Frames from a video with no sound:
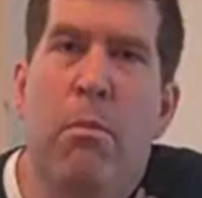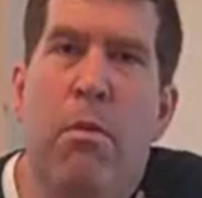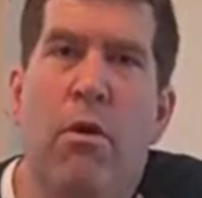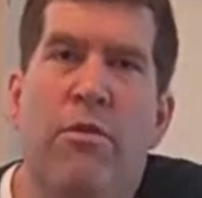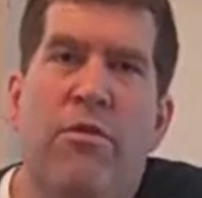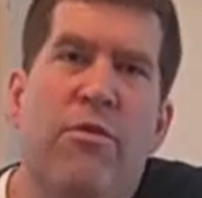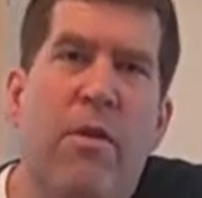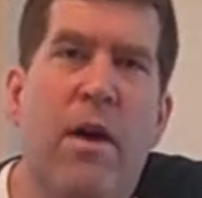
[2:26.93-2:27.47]

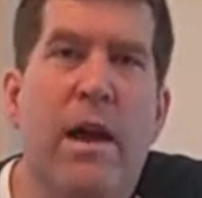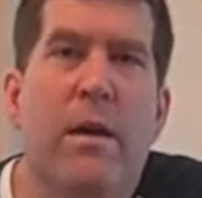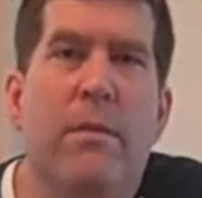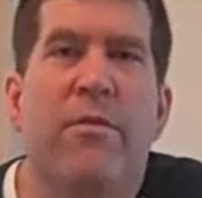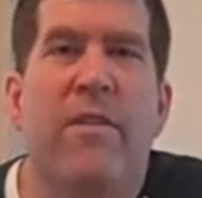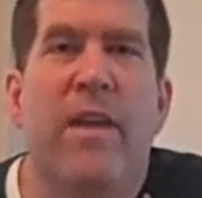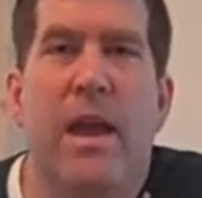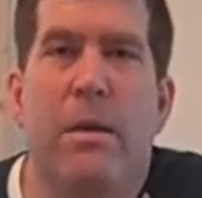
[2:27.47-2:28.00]
Bohr's
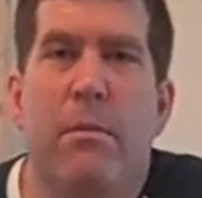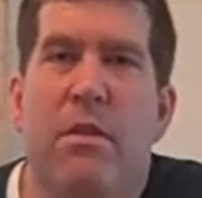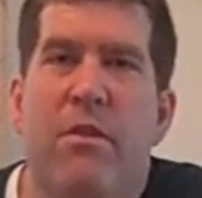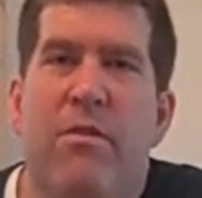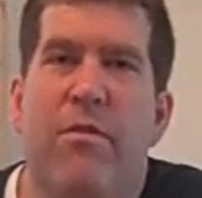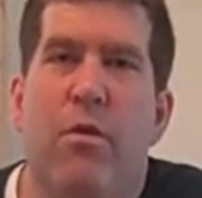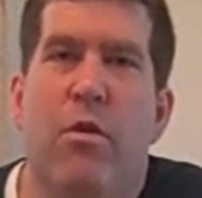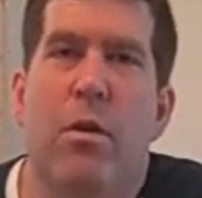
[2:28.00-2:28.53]
triumph came in
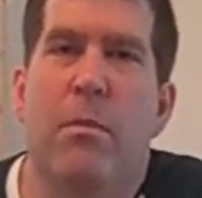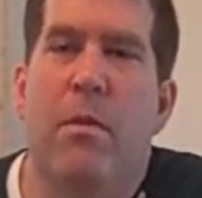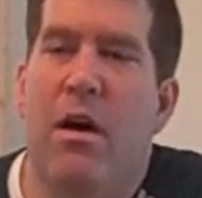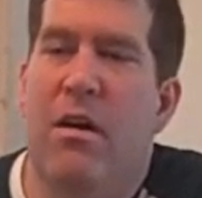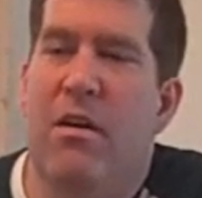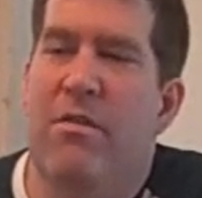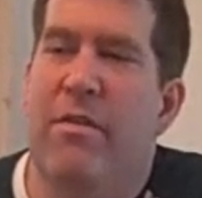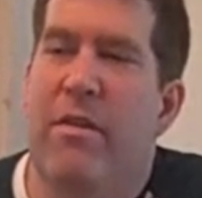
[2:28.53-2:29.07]
the form
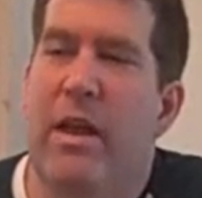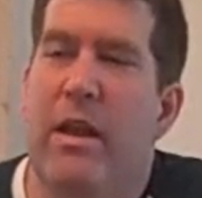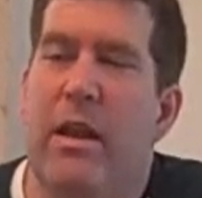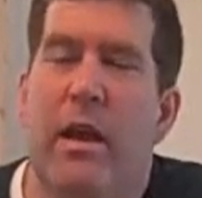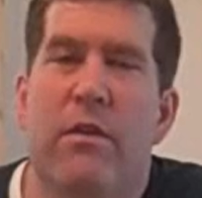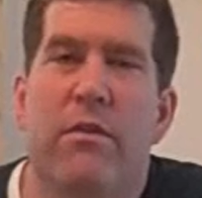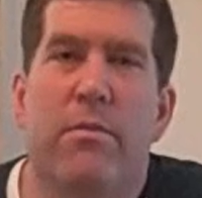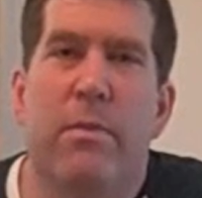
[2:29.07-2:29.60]
of an
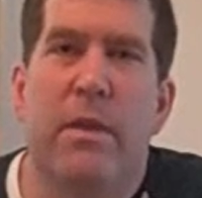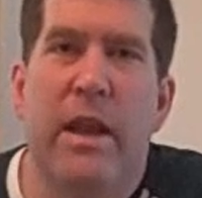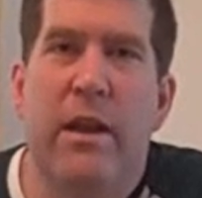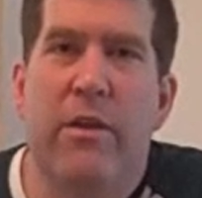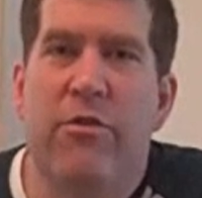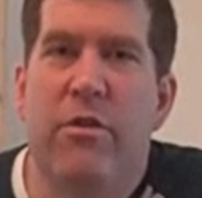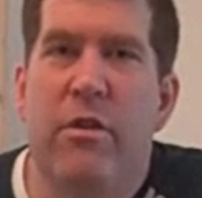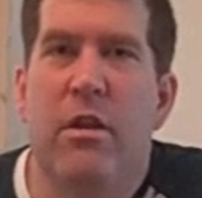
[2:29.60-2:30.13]

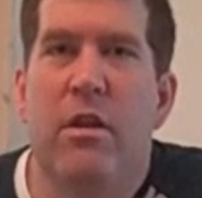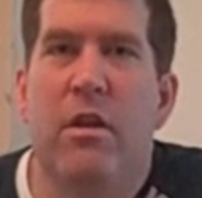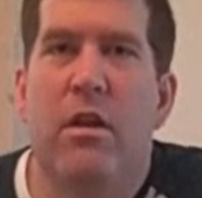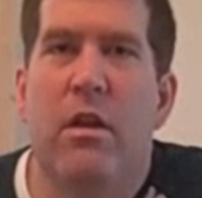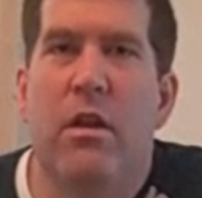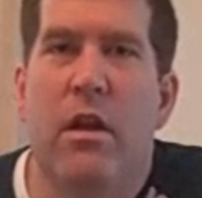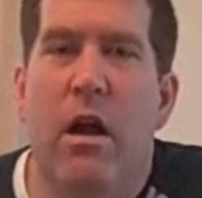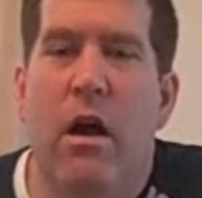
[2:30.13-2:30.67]
explanation
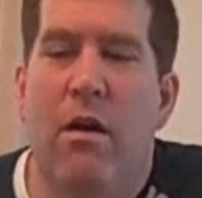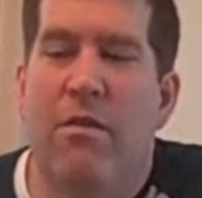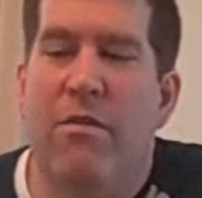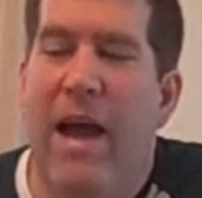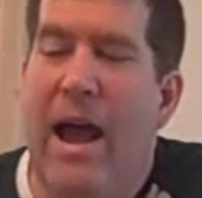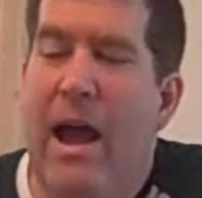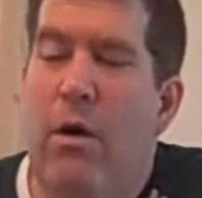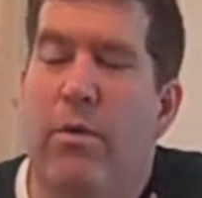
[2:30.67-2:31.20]

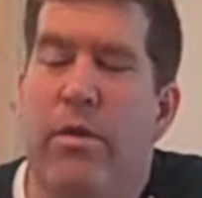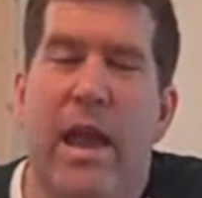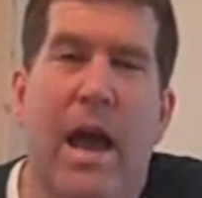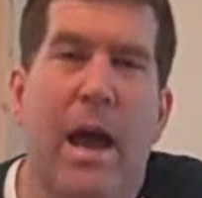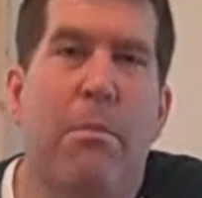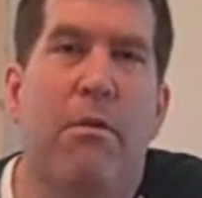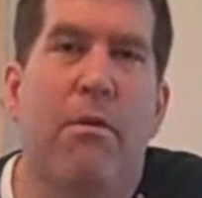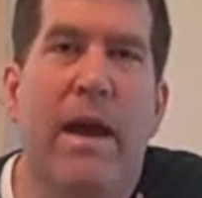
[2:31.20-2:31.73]
of how the
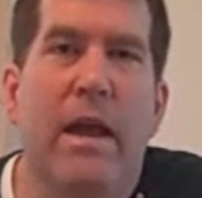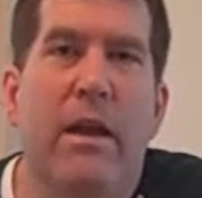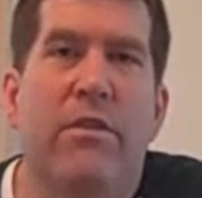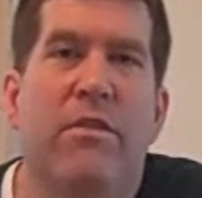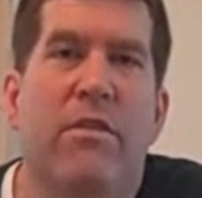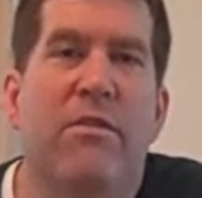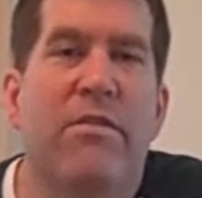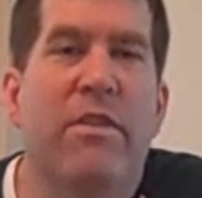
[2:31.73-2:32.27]

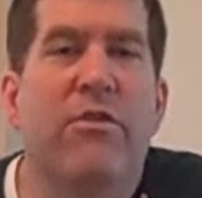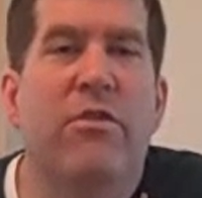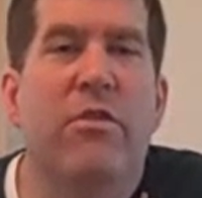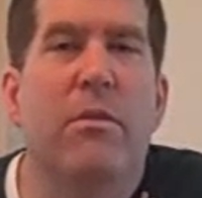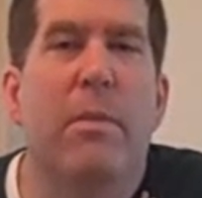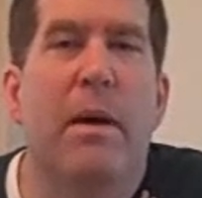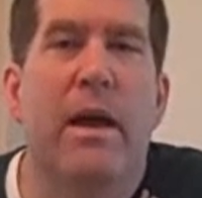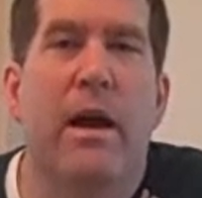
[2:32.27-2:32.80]
apparatus
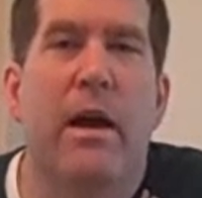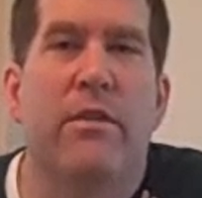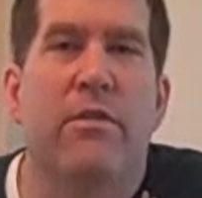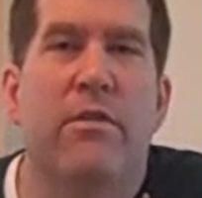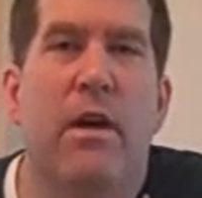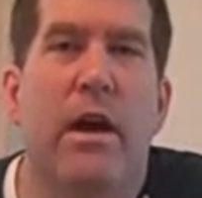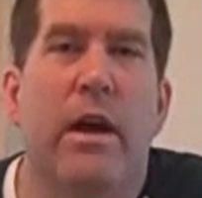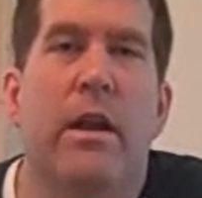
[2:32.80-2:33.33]
envisioned by
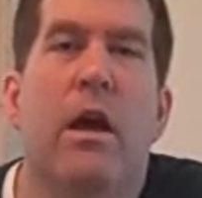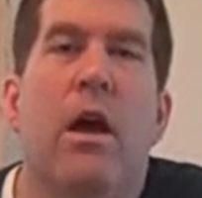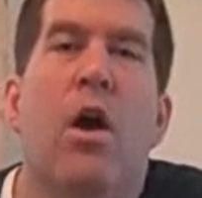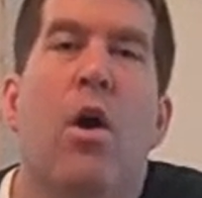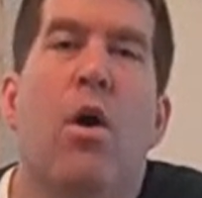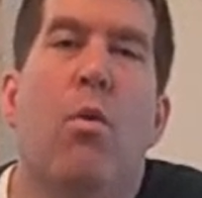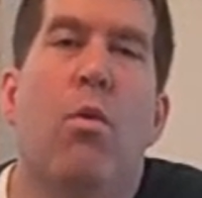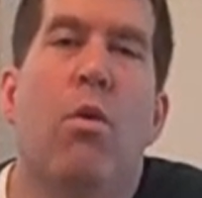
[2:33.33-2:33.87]
Einstein
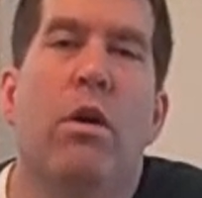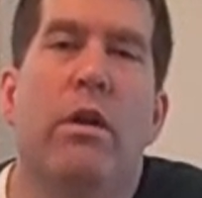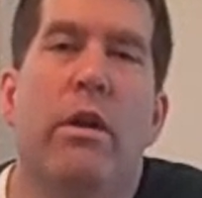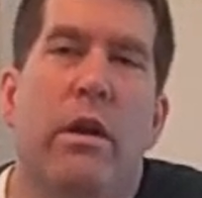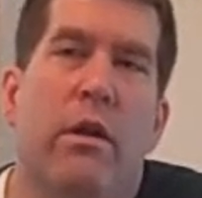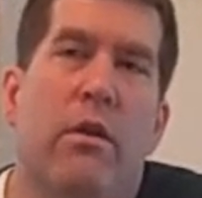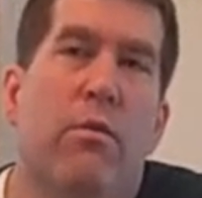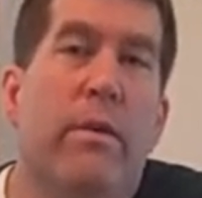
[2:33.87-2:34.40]
would,
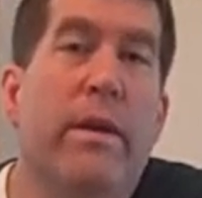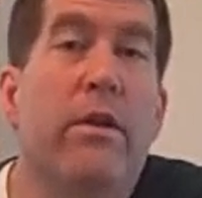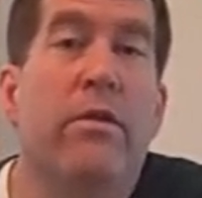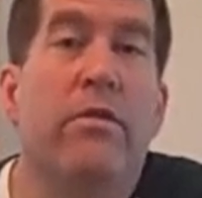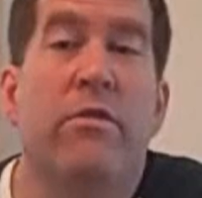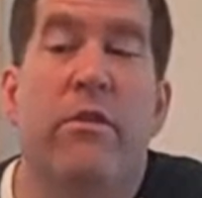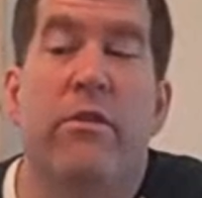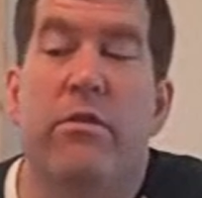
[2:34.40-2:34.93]
in a real
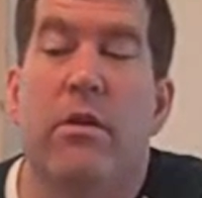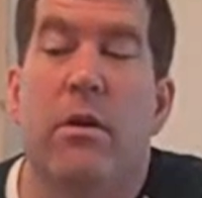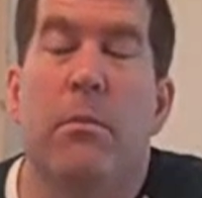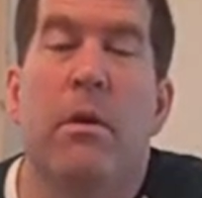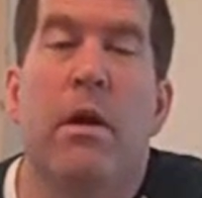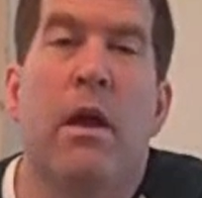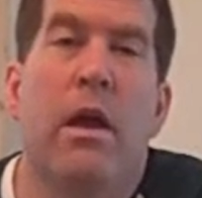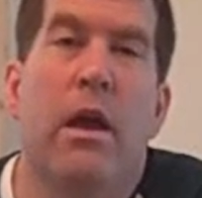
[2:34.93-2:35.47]
system,